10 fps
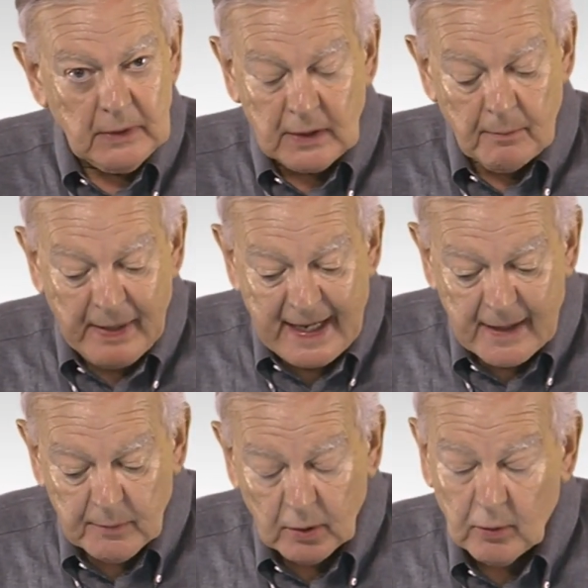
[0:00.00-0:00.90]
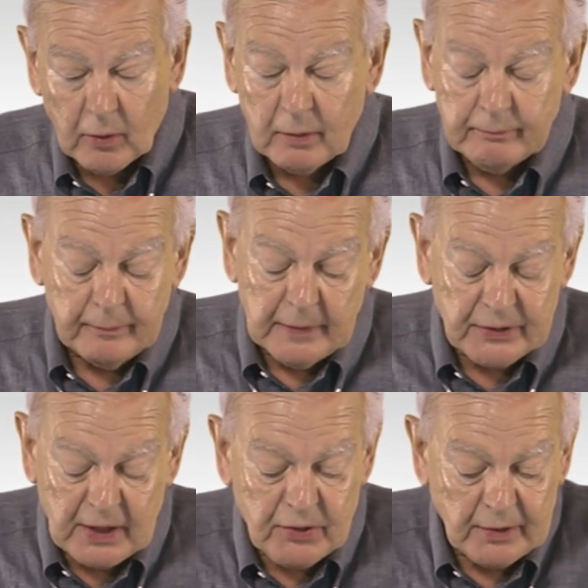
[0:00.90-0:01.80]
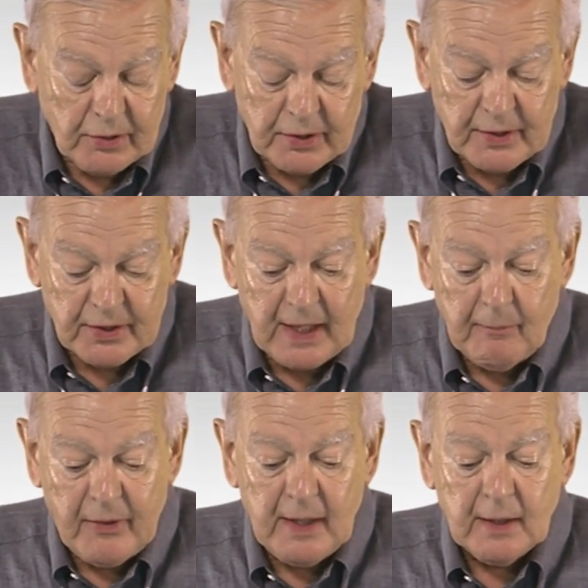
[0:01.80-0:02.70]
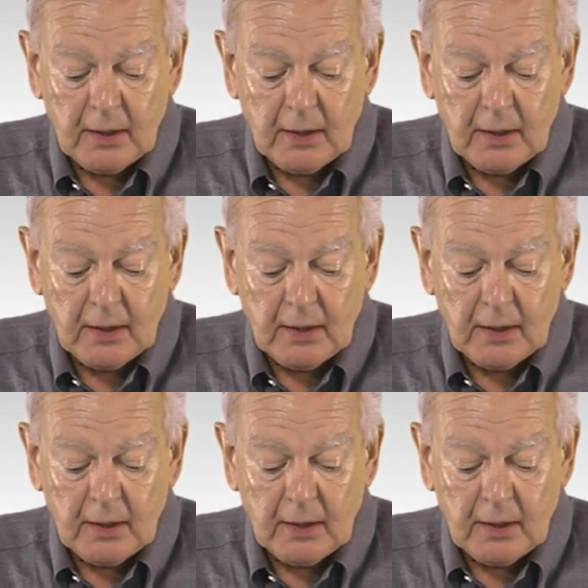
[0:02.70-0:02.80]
compatible or essentially just the same thing,